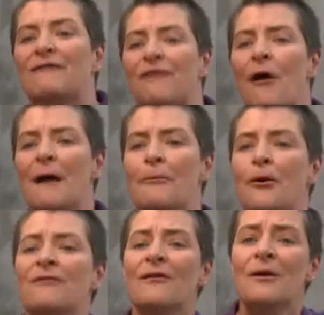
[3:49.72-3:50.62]

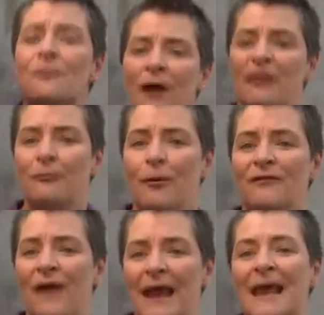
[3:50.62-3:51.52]
fireproof, rustproof,
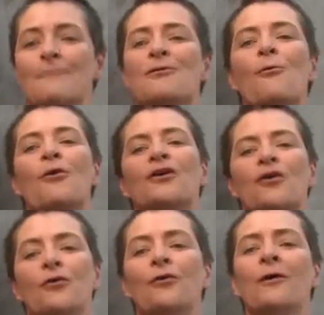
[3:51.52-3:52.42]
and keep the water
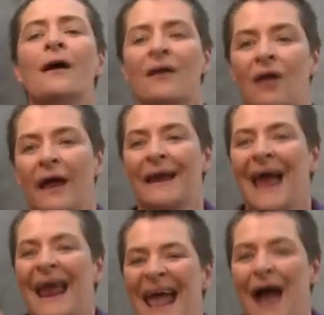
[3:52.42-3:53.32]
cool, clean
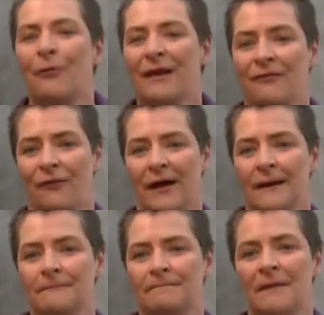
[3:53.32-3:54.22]
and algae free.
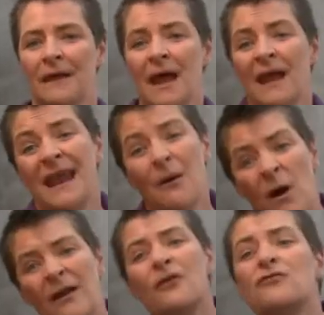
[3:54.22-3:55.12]
Now
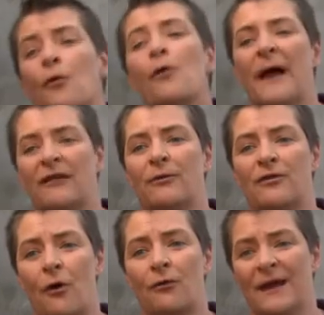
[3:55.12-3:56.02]
one of the drawbacks with
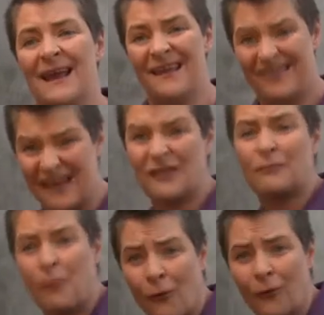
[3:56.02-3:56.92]
concrete is that it's
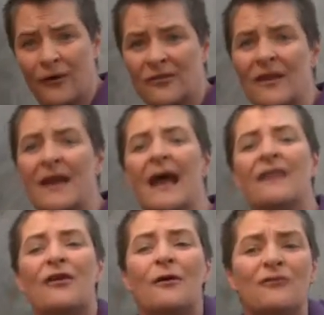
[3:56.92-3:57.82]
porous,
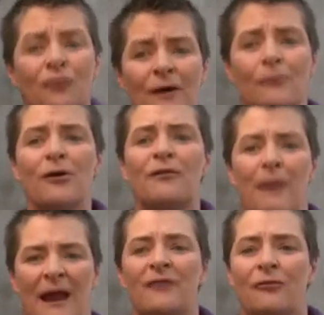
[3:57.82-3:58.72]
so if tree roots
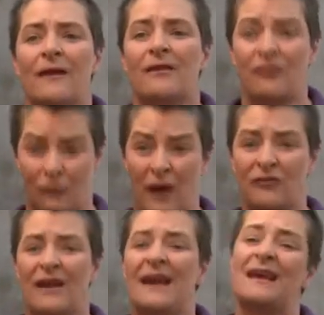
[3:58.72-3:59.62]
penetrate the
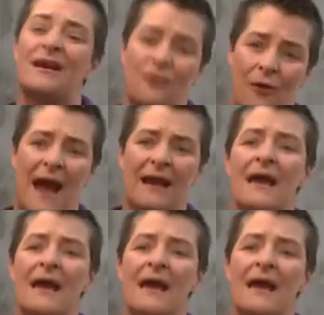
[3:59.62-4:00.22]
structure it can crack